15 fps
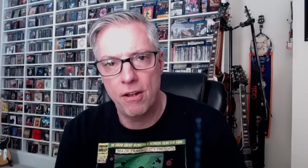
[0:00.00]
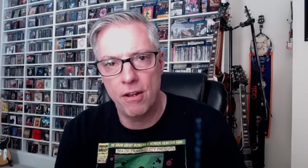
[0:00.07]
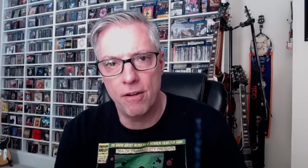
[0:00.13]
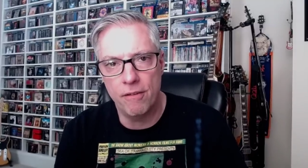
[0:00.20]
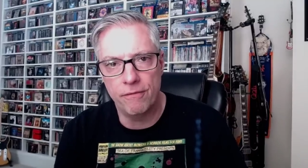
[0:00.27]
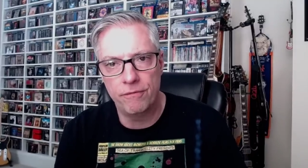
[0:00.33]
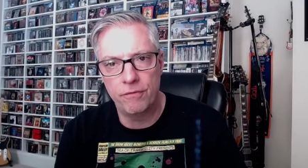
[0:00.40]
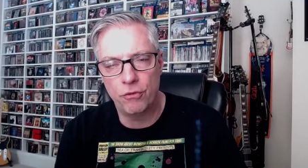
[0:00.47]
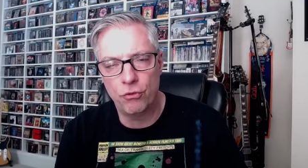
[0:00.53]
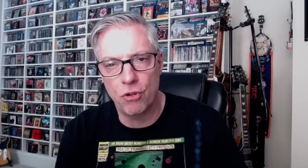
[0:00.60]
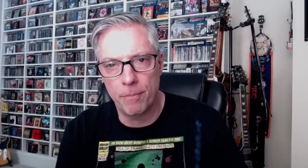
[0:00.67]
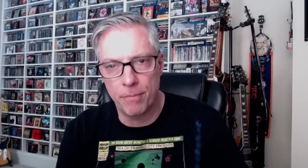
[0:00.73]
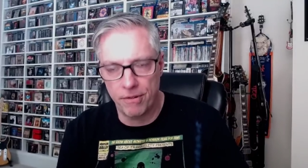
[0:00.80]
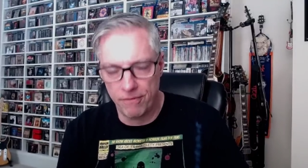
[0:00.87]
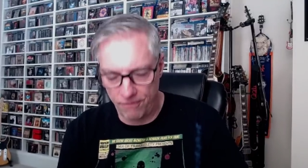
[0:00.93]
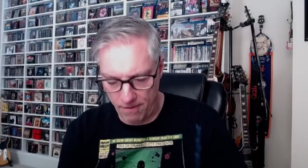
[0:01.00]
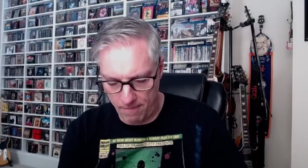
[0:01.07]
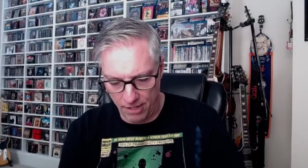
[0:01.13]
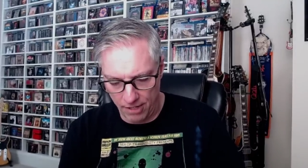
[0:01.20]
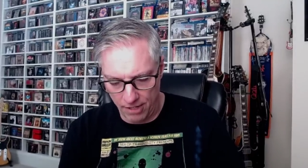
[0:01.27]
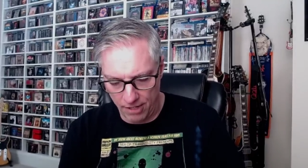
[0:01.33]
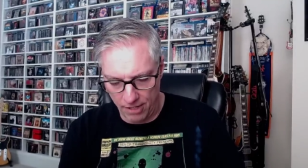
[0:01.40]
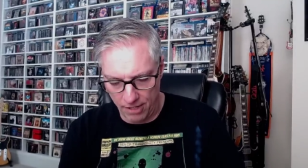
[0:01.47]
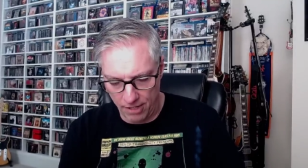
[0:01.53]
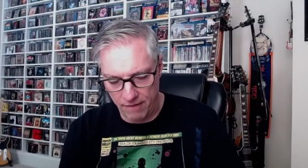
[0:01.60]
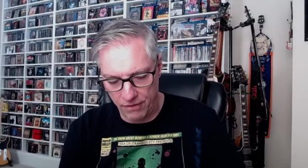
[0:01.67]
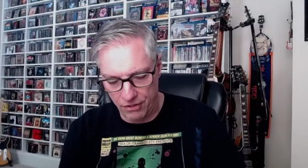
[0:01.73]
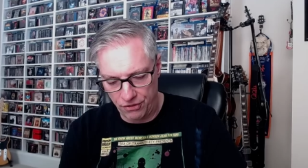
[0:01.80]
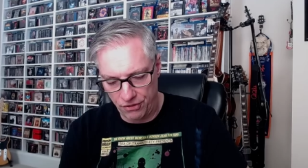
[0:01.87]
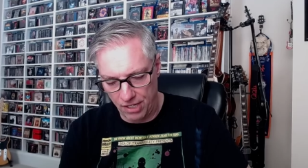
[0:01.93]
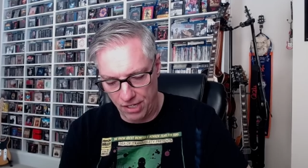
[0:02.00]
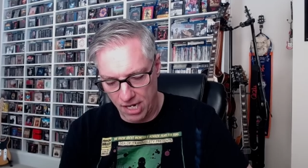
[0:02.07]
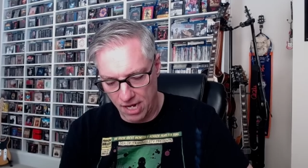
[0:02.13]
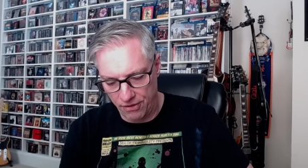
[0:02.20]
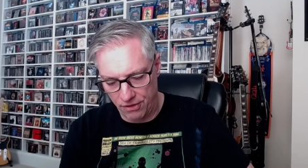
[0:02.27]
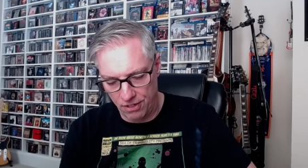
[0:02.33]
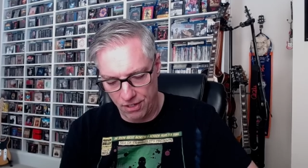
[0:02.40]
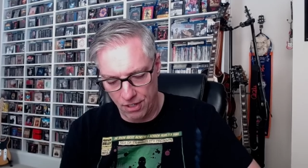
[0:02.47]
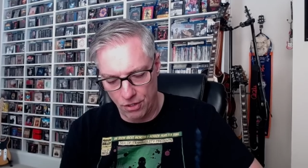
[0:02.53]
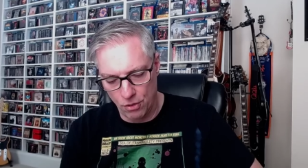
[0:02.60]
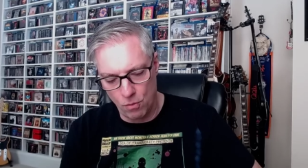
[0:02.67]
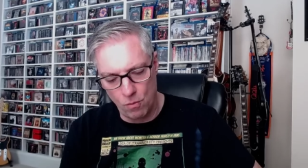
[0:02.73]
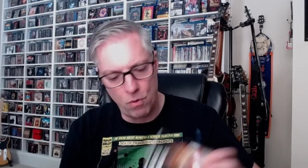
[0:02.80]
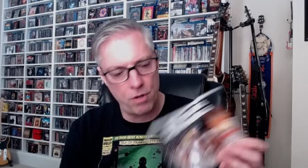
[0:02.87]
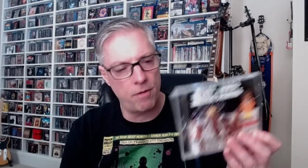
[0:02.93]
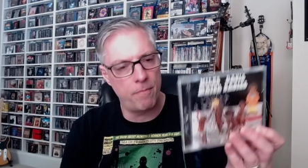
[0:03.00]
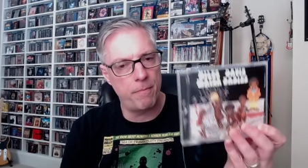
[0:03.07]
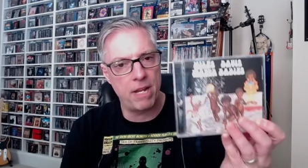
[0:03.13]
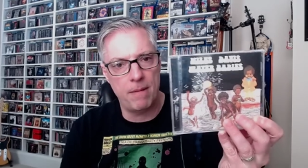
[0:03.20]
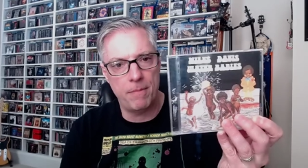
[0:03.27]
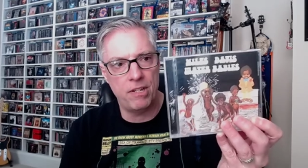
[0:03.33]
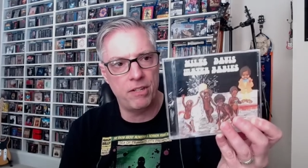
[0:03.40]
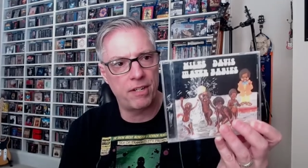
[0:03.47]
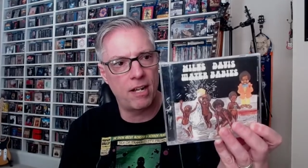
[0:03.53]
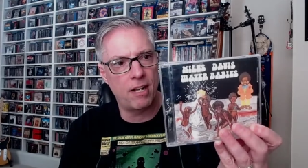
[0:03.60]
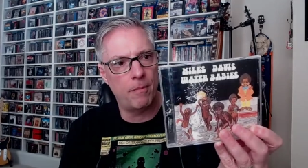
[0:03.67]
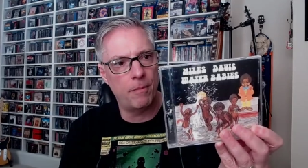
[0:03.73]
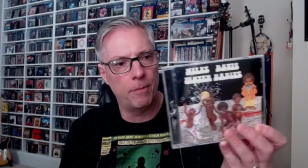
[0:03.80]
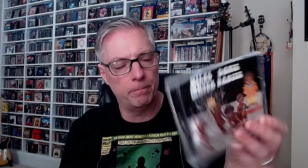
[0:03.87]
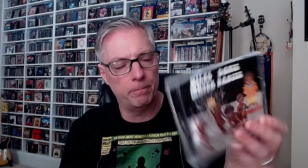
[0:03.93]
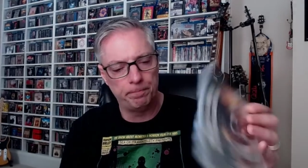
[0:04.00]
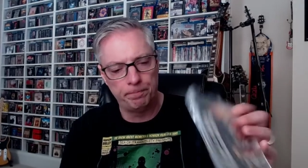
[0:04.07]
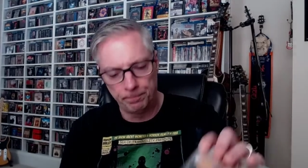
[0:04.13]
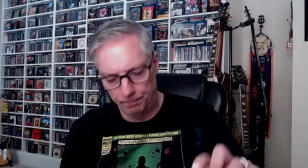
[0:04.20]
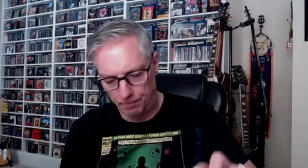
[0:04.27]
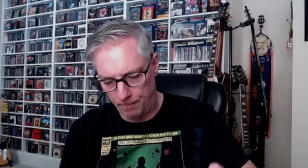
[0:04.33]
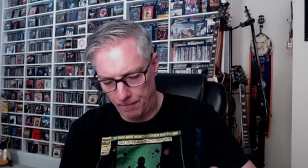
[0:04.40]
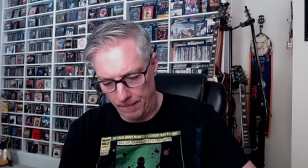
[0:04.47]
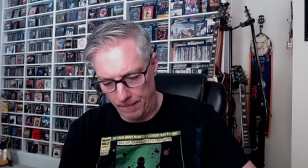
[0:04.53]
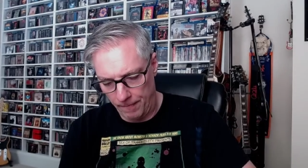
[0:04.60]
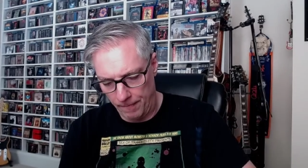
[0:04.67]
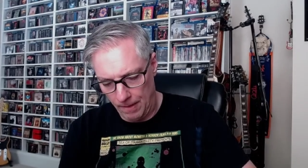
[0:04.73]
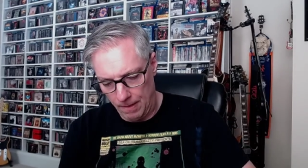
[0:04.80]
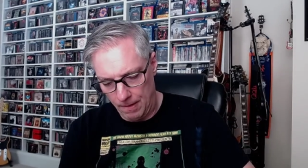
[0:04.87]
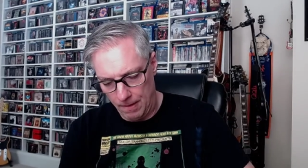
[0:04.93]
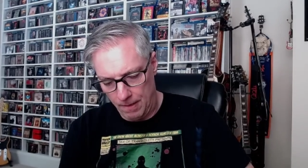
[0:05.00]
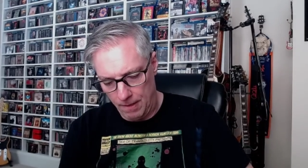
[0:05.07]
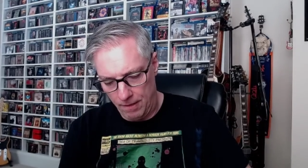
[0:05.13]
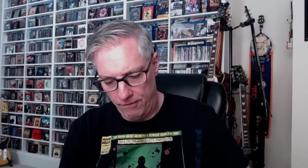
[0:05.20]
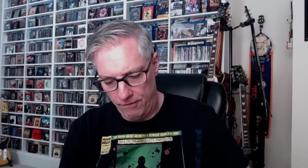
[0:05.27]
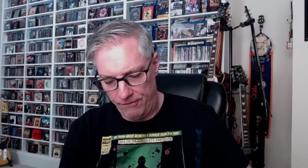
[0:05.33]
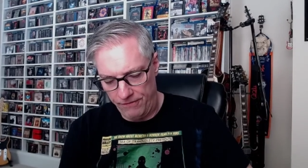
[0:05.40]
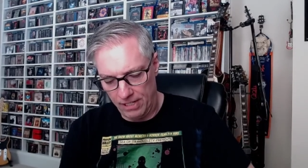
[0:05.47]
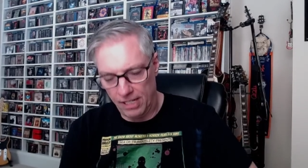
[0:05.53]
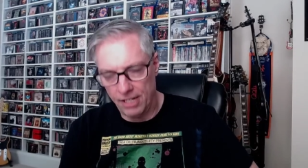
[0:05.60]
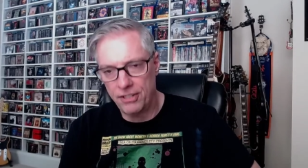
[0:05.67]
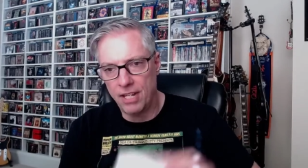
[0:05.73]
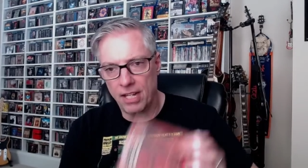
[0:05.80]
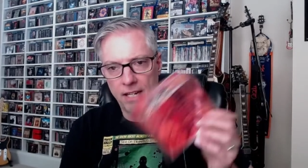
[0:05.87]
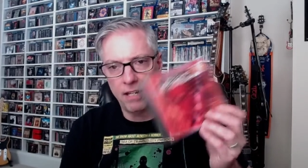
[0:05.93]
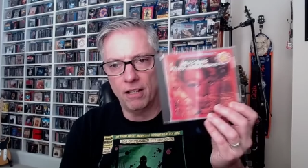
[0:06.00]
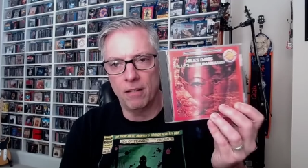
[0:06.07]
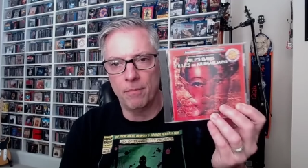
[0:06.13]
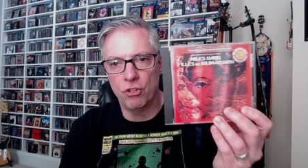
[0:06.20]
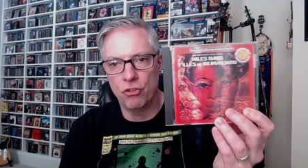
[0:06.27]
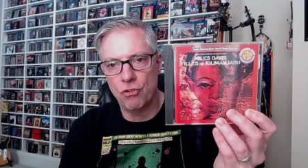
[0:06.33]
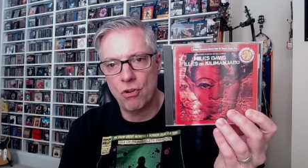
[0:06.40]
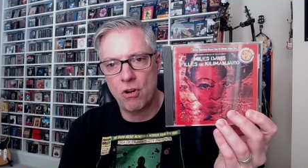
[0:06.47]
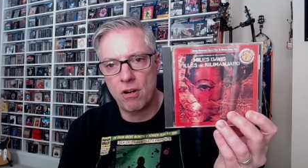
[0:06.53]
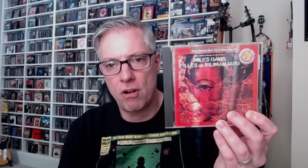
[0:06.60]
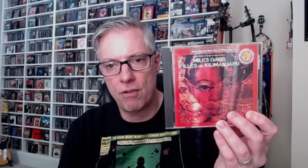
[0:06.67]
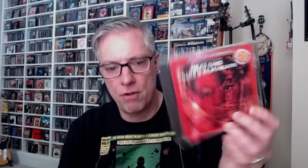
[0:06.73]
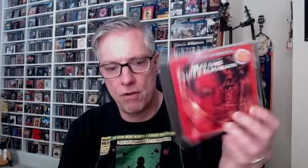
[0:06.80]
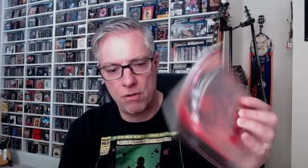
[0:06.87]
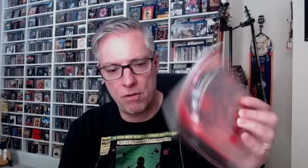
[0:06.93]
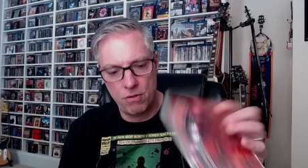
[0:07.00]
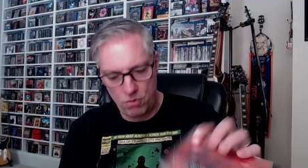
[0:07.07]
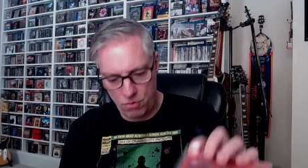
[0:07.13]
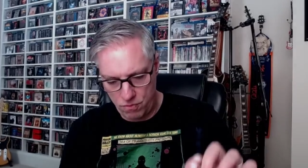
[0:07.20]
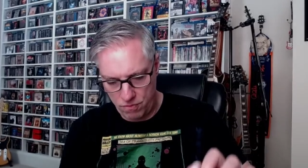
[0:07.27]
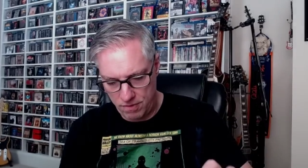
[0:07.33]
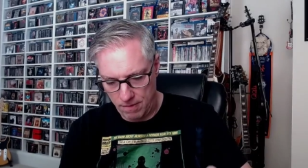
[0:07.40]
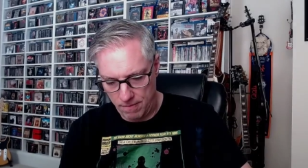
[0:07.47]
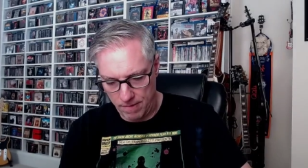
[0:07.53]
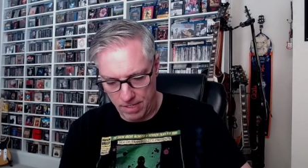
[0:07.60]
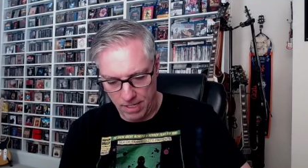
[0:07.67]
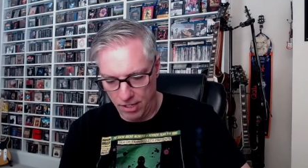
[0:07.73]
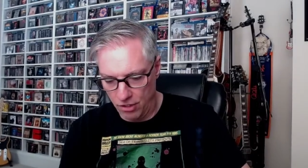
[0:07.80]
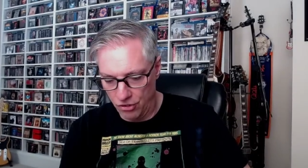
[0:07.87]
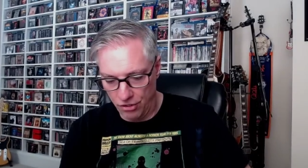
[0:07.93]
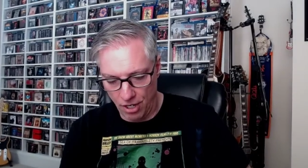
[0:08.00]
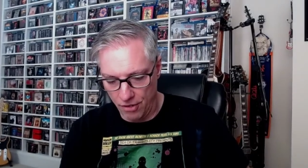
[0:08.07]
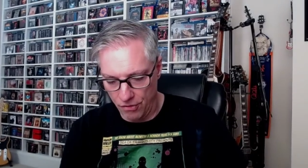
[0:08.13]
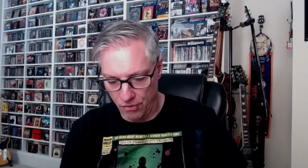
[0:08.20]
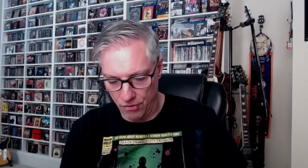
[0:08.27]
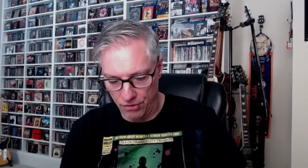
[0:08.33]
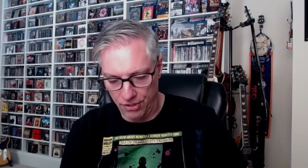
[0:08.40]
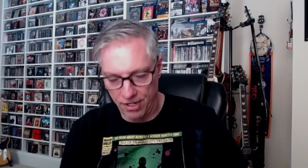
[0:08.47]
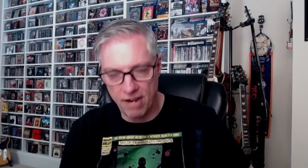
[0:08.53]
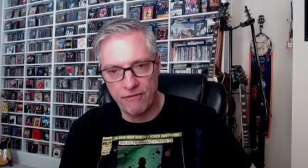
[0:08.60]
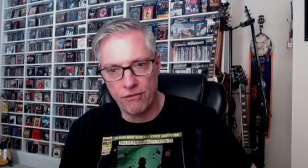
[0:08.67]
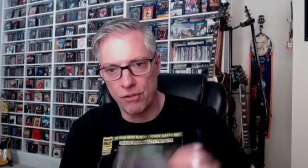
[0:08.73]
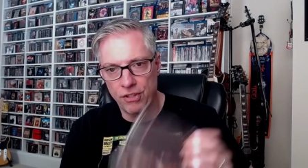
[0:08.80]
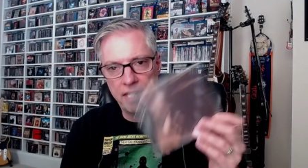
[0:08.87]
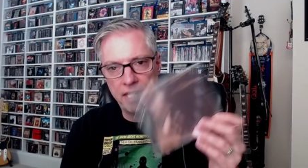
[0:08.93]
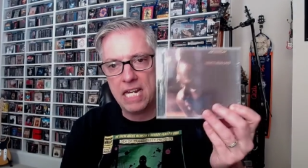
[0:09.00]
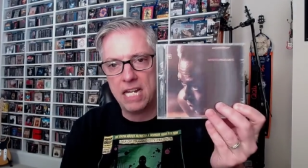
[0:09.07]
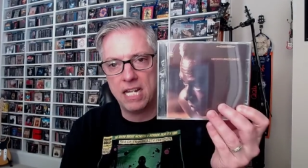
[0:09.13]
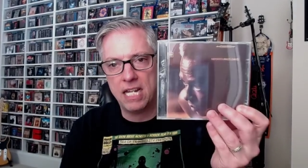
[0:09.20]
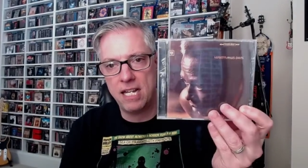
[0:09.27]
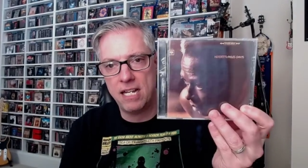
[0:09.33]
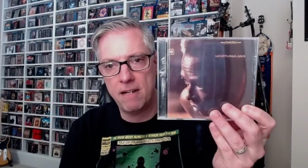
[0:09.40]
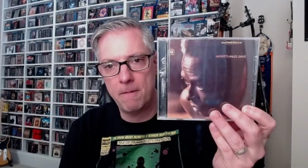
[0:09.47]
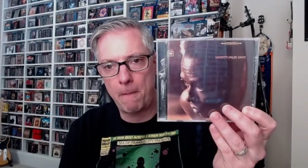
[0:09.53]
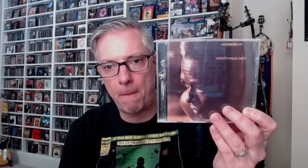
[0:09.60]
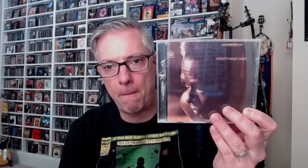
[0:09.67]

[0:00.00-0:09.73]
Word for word: of the trumpet from Miles Davis. You got the, the Water Babies album. Filles de Kilimanjaro. I mean, there's others. Nefertiti.